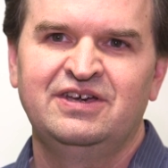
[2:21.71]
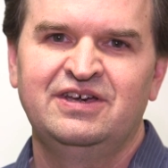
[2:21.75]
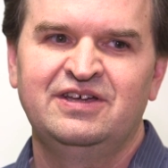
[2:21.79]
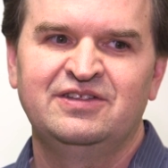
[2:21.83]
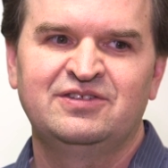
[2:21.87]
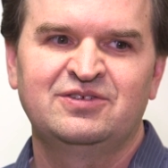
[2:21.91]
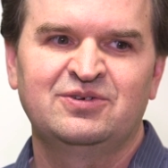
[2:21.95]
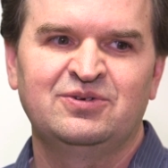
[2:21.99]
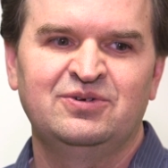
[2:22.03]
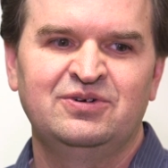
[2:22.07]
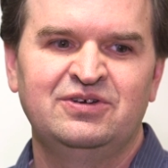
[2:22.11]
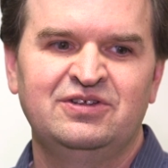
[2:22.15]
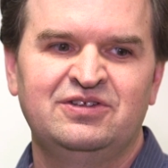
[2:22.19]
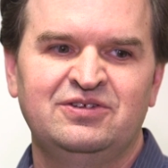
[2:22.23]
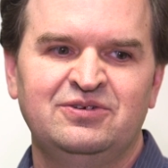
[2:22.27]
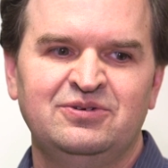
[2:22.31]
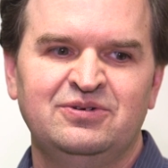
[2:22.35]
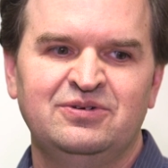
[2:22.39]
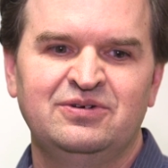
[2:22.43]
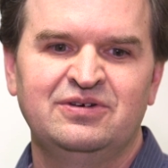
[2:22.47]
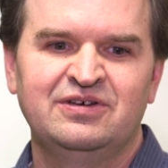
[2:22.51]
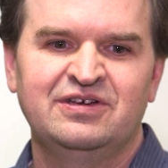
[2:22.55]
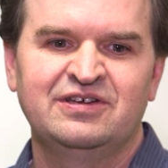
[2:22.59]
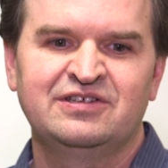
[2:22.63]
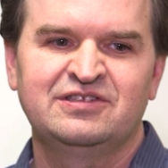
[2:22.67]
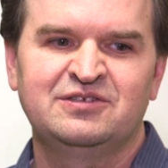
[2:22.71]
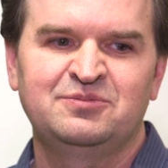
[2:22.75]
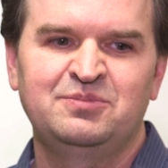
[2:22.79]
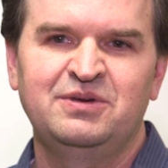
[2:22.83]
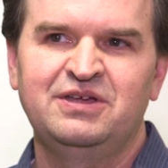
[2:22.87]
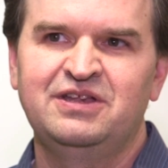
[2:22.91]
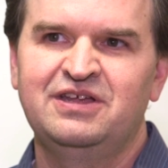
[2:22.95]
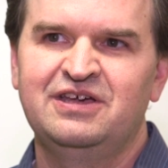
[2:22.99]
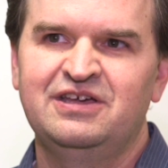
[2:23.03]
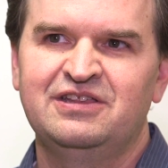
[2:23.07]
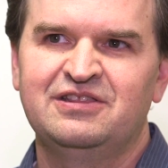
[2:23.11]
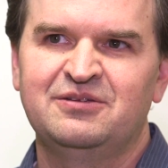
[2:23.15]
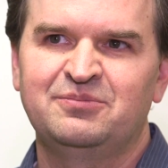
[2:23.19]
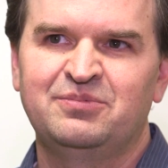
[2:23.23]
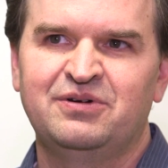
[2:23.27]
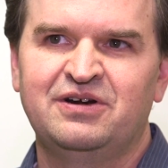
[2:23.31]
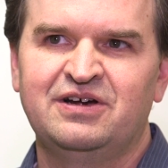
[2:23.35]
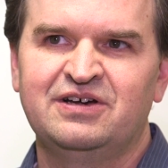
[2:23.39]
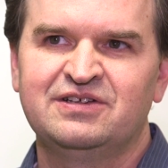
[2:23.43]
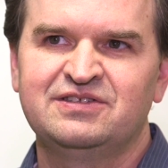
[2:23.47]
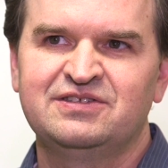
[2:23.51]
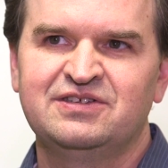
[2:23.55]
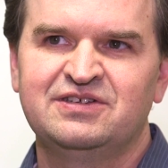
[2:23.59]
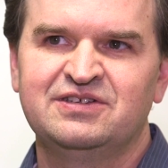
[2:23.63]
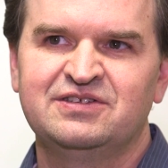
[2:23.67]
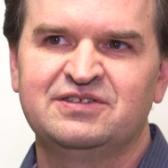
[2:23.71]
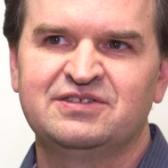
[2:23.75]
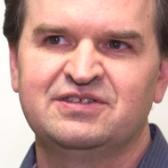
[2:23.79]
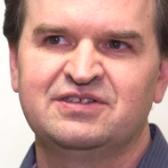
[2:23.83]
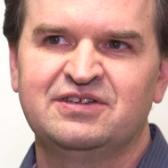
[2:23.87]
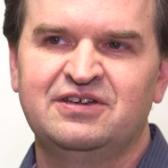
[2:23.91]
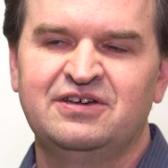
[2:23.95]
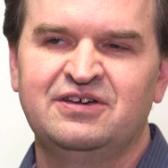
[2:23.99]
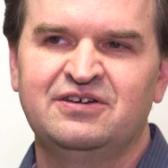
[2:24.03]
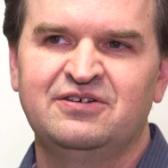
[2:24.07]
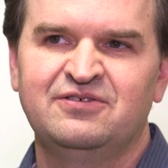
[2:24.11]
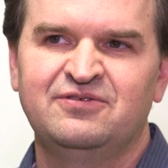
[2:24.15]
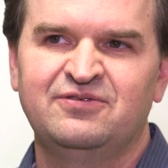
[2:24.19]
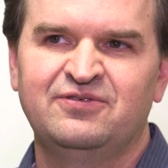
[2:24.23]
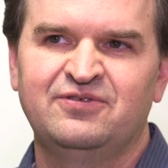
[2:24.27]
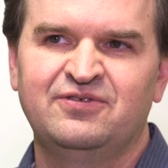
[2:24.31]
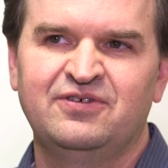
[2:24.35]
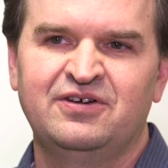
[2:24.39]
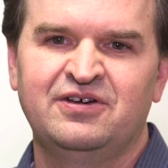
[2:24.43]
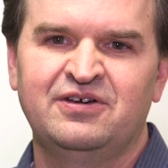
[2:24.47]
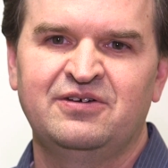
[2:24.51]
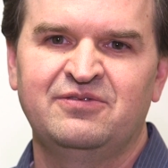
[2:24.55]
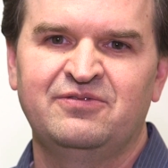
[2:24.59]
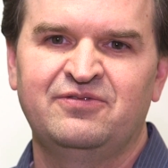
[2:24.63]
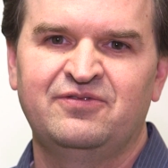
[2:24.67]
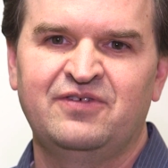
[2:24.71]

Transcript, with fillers: it's going to expedite the process of um,